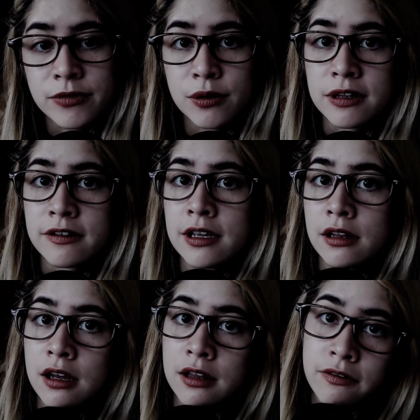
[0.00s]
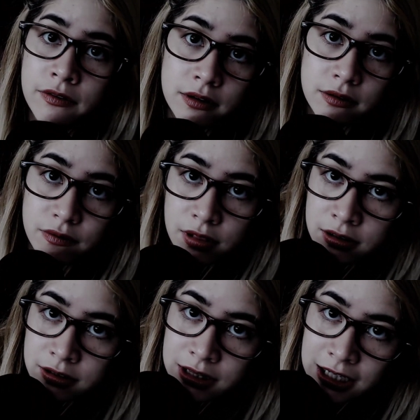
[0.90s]
We see a lot of
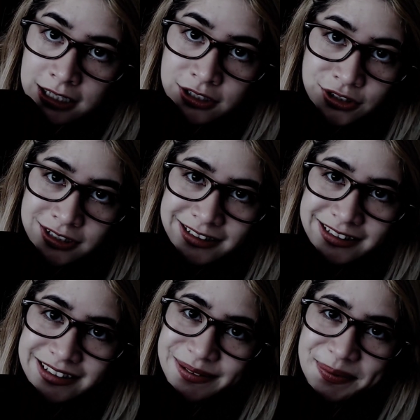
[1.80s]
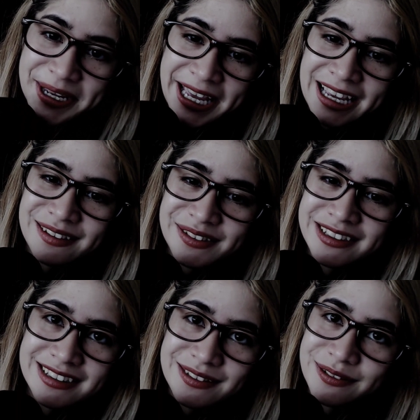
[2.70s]
flirtatious
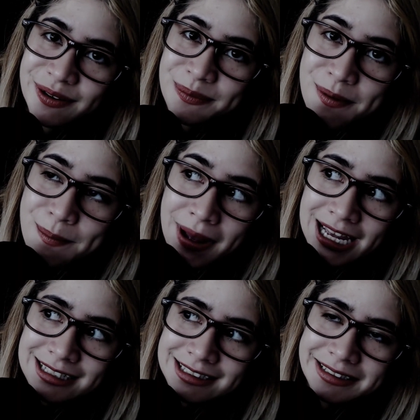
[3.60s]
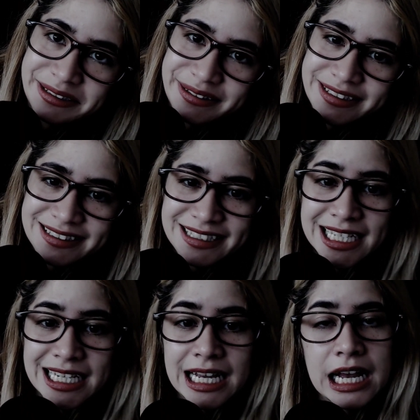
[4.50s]
behaviors from the males.
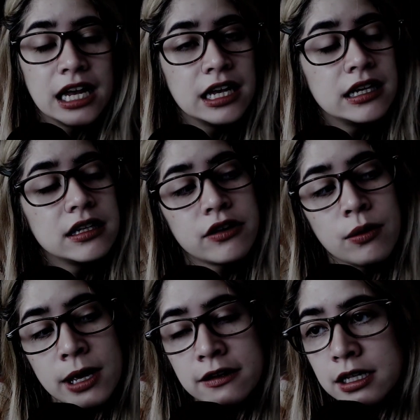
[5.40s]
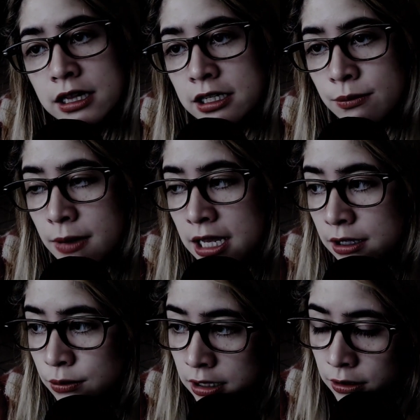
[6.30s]
So basically the
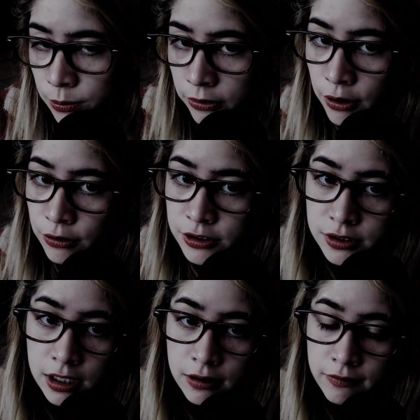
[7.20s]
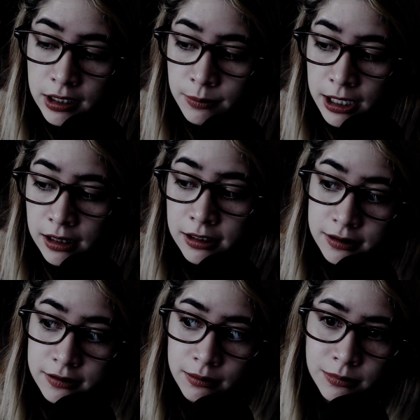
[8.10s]
male will approach the female
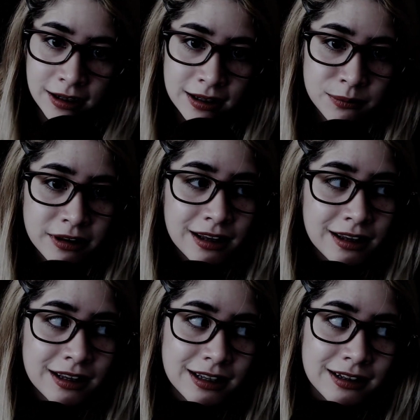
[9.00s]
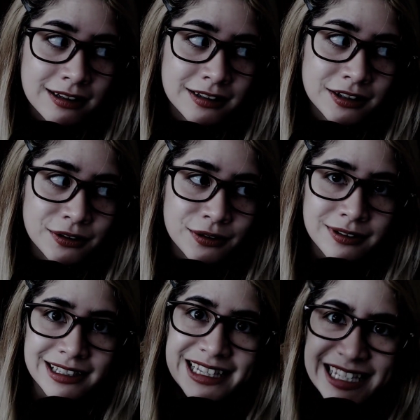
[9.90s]
and sometimes he'll, you know,
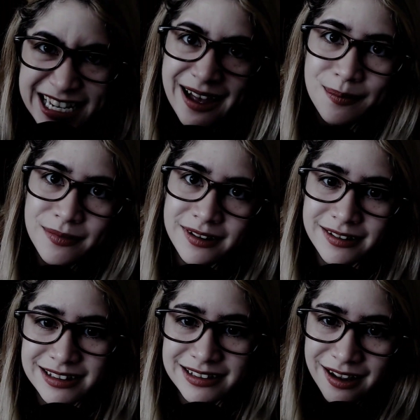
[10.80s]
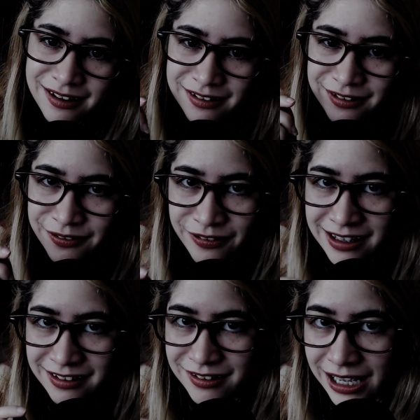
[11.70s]
tap on her
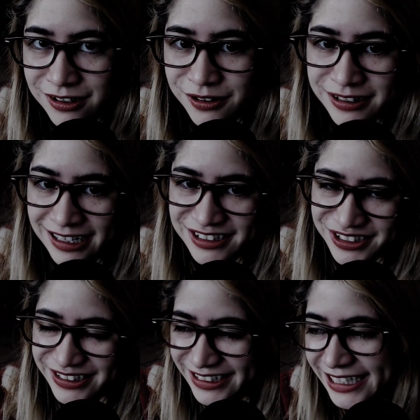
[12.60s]
face to get her attention.